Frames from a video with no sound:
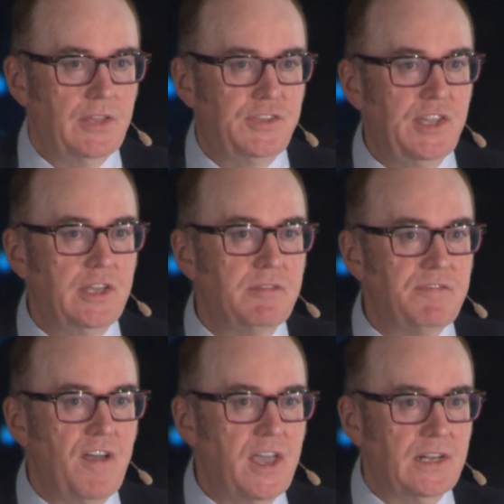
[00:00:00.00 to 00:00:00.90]
And third
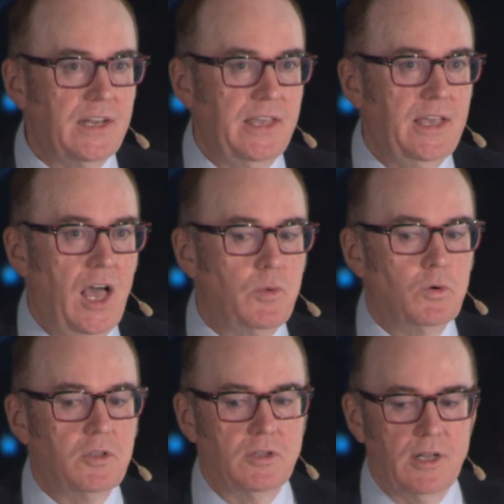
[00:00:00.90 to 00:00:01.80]
and finally, I
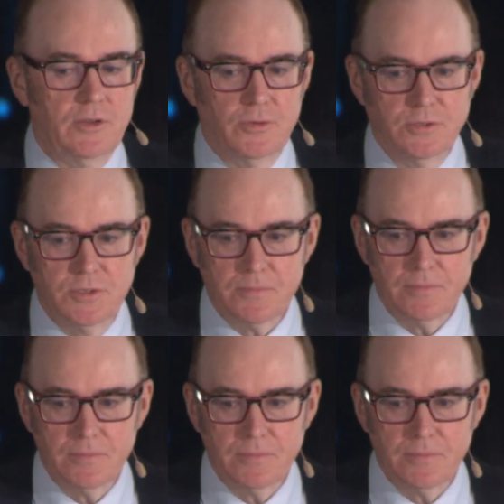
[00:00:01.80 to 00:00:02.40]
will conclude.